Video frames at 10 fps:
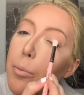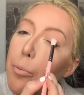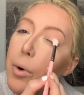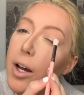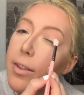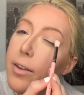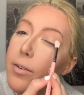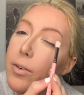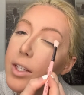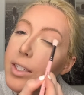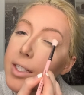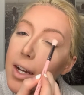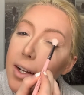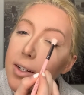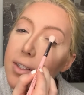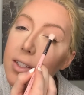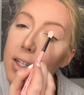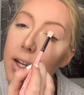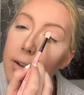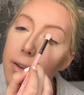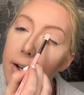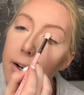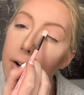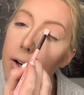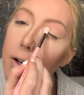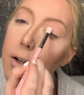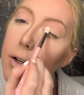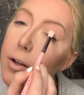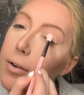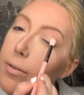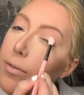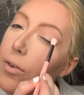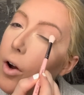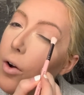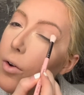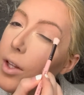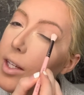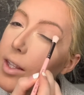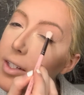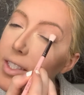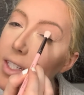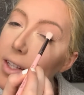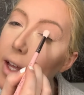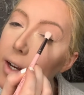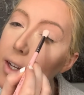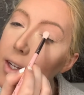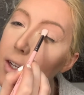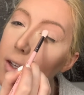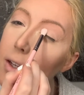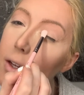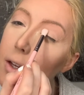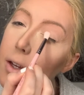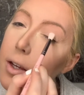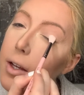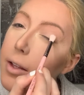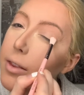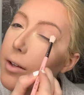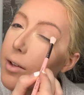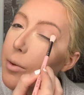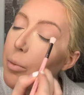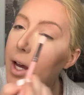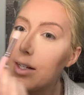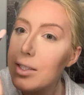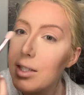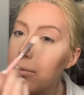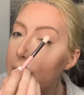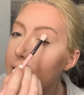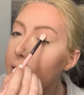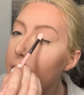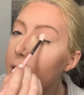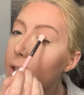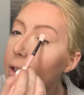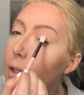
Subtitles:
But they're really dense and they're faux, like they're synthetic. They're like plastic basically.